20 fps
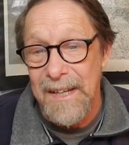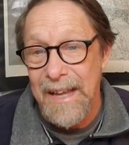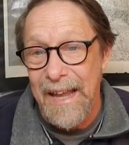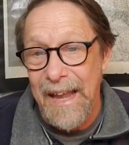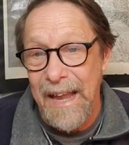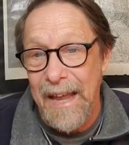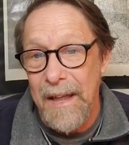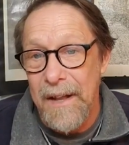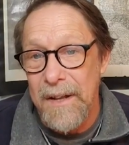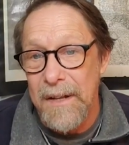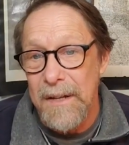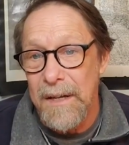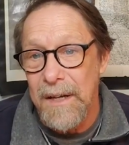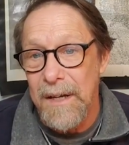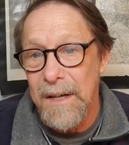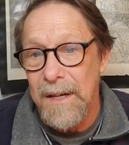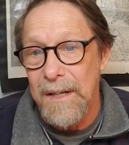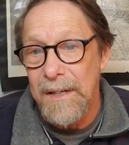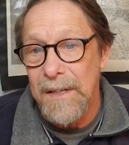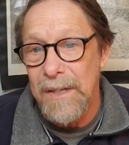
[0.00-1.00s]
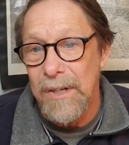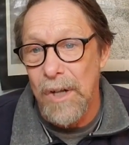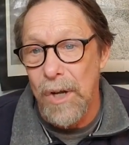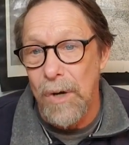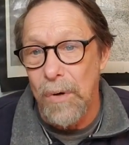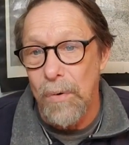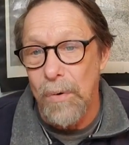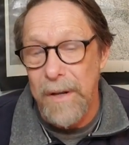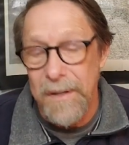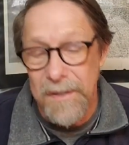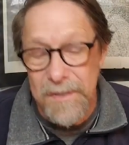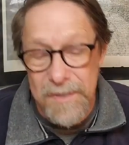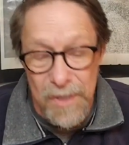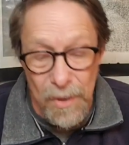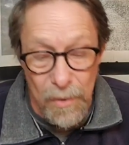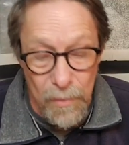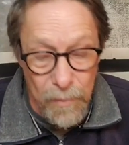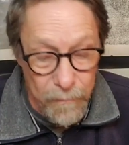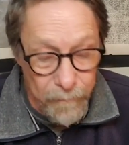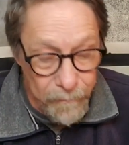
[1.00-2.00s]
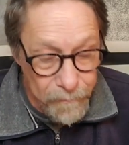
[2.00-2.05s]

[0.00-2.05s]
And, uh, you know, and so